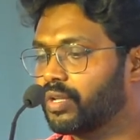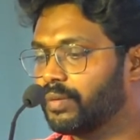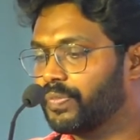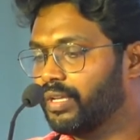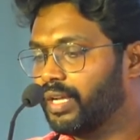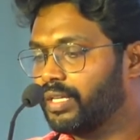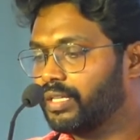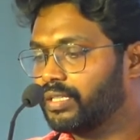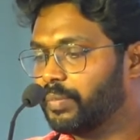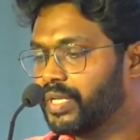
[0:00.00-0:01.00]
And
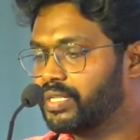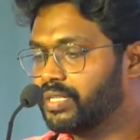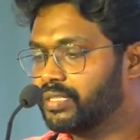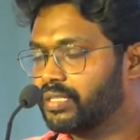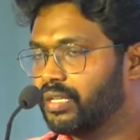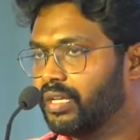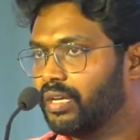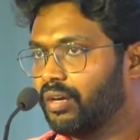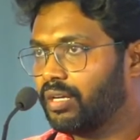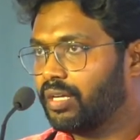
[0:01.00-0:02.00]
the patients,
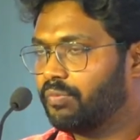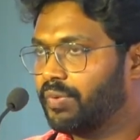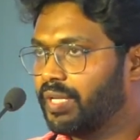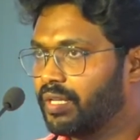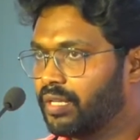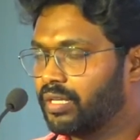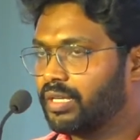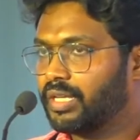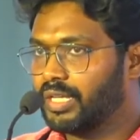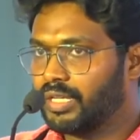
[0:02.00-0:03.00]

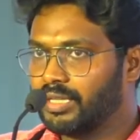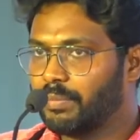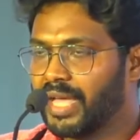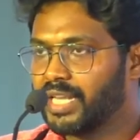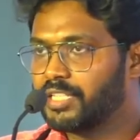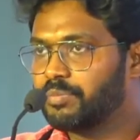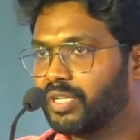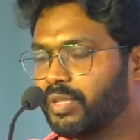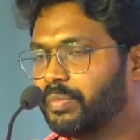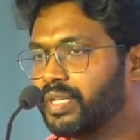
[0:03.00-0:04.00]
the management
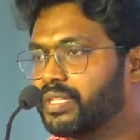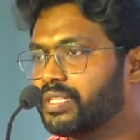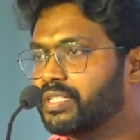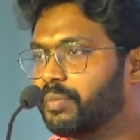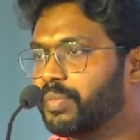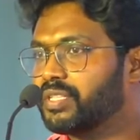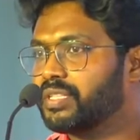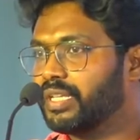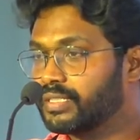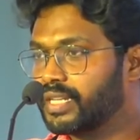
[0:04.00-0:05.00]
of the patients
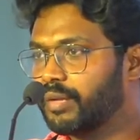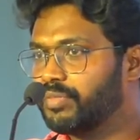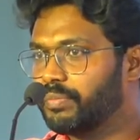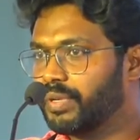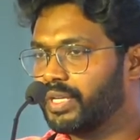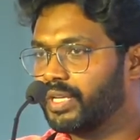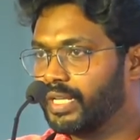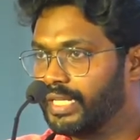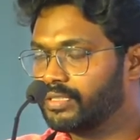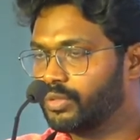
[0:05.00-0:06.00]
is time dependent
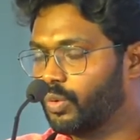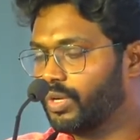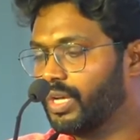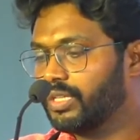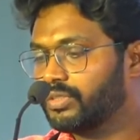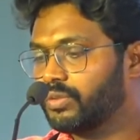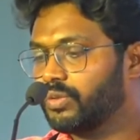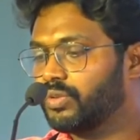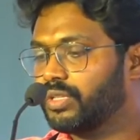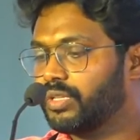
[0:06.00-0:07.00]
in stroke.
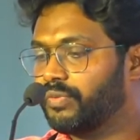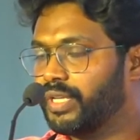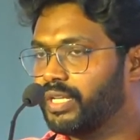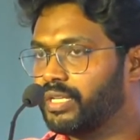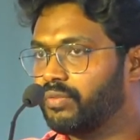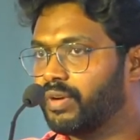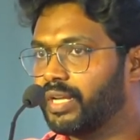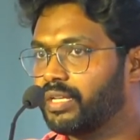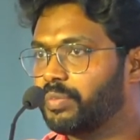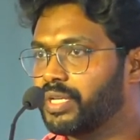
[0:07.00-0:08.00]
So we
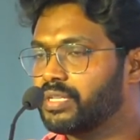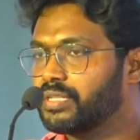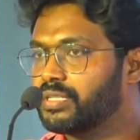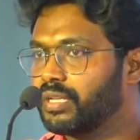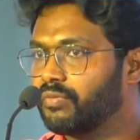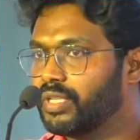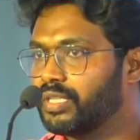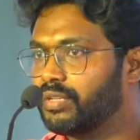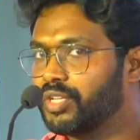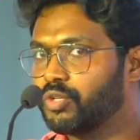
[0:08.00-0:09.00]
divide the patients
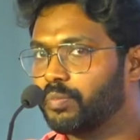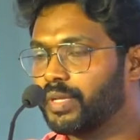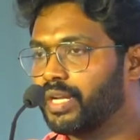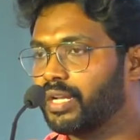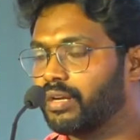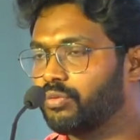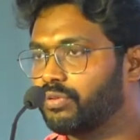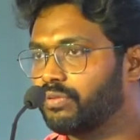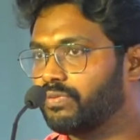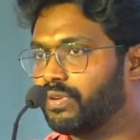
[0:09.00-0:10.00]
within window period and out
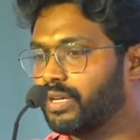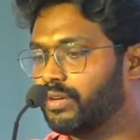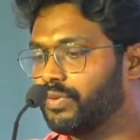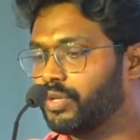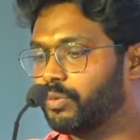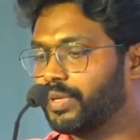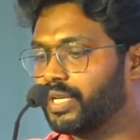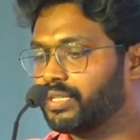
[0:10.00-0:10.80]
of window period.